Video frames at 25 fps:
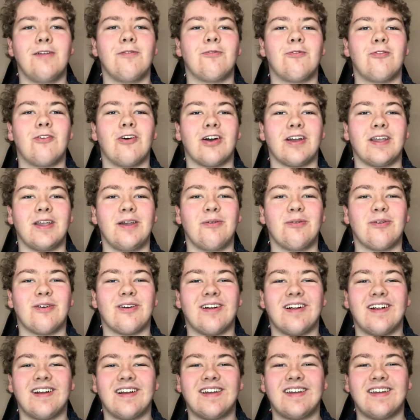fucking
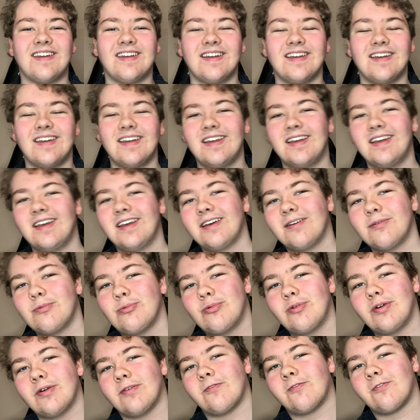work
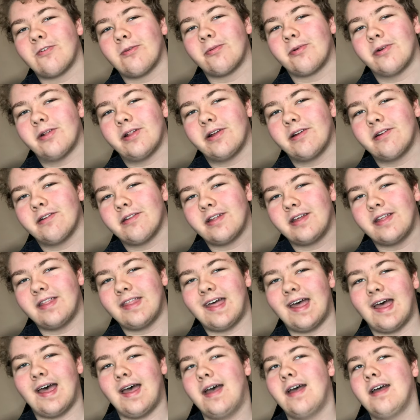from clearly
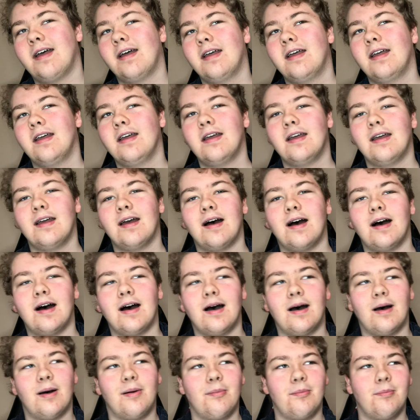that.
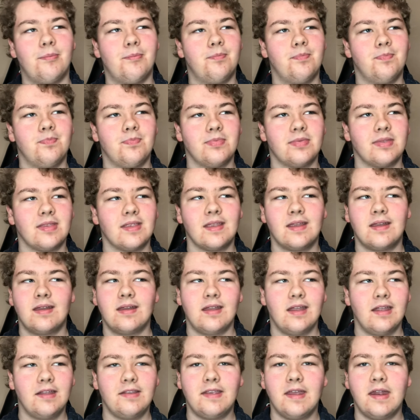Um,
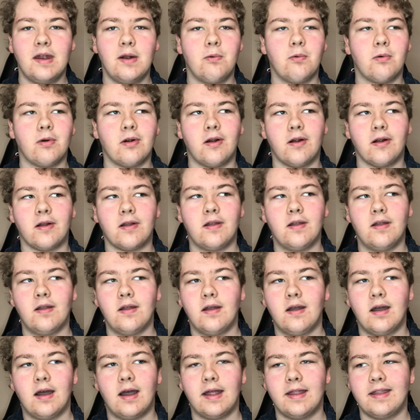it didn't work.
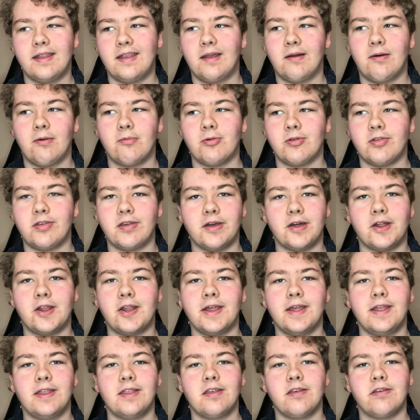I didn't I wasn't
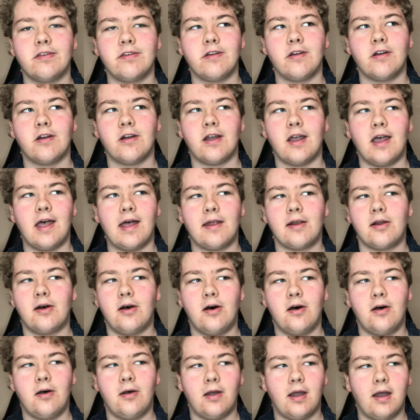clean this year at
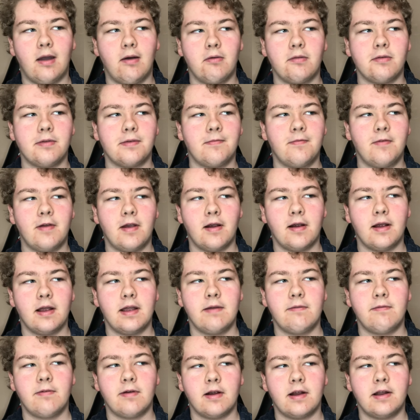all. I was
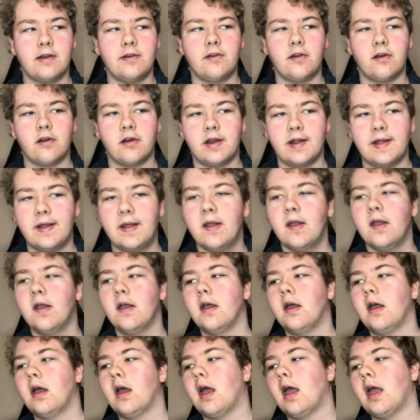very very dirty.
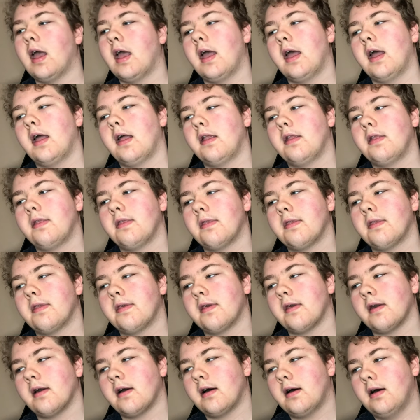And
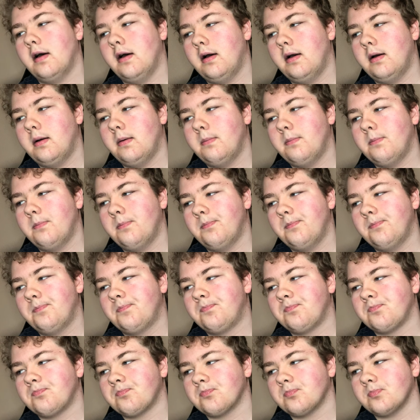um
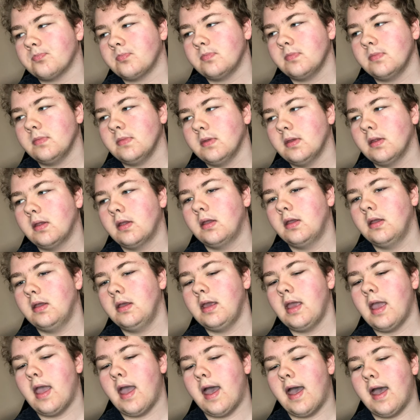
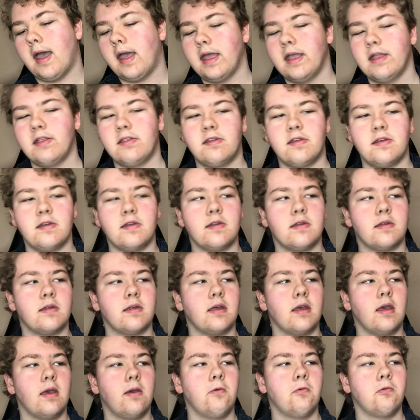yeah,
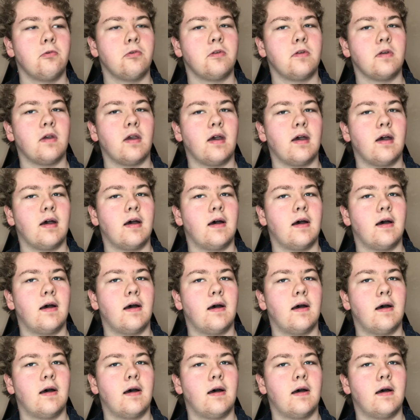it's it was
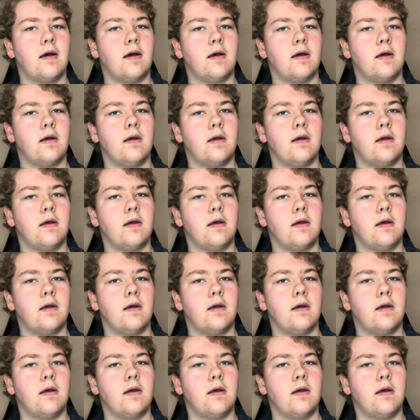uh